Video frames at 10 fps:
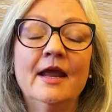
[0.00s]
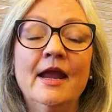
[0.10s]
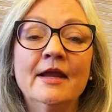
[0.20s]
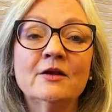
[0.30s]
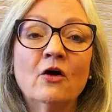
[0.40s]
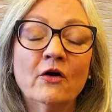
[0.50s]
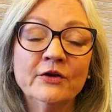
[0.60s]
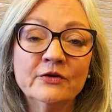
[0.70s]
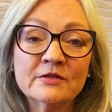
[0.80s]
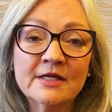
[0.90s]
And
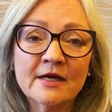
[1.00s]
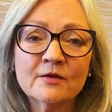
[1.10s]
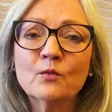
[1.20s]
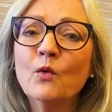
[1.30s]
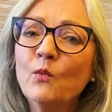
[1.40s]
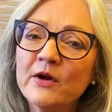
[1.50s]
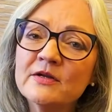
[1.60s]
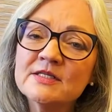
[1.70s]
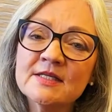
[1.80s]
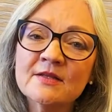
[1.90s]
on your death, well, where
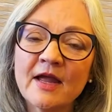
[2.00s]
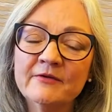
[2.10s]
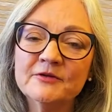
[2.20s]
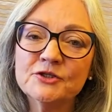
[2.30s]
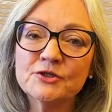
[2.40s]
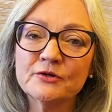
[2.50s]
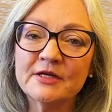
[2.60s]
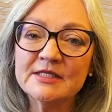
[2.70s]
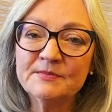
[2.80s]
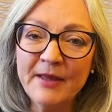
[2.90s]
does the life
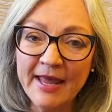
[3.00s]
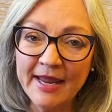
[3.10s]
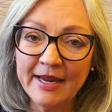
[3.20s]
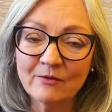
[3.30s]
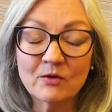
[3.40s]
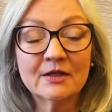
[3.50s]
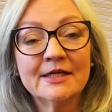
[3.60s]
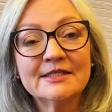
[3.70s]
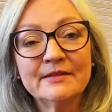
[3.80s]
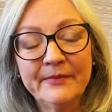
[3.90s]
insurance pay? Well,
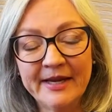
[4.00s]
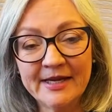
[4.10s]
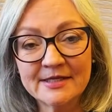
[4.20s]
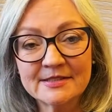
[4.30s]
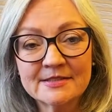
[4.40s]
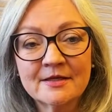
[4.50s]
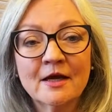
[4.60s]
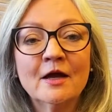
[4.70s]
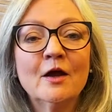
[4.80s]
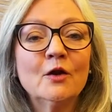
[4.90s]
it depends.
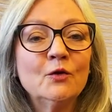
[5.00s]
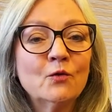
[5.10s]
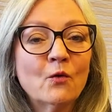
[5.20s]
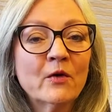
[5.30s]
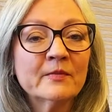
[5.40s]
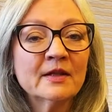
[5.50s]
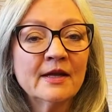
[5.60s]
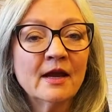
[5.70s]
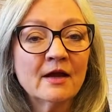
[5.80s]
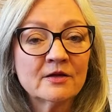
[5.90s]

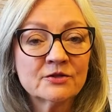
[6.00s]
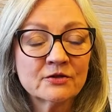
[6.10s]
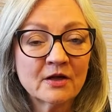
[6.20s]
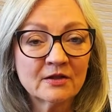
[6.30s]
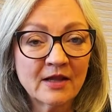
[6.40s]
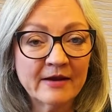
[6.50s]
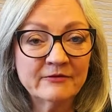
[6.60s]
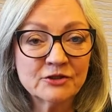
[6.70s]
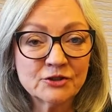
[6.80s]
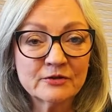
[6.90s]
Normally, under a life
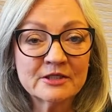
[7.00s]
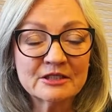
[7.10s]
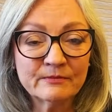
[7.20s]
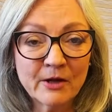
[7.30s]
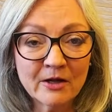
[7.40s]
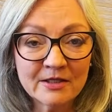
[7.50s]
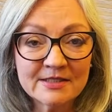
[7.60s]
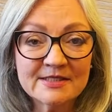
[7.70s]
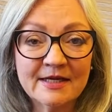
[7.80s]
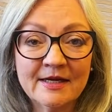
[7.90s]
insurance
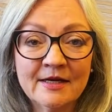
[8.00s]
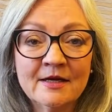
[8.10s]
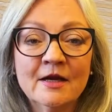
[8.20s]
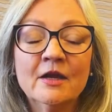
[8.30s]
policy,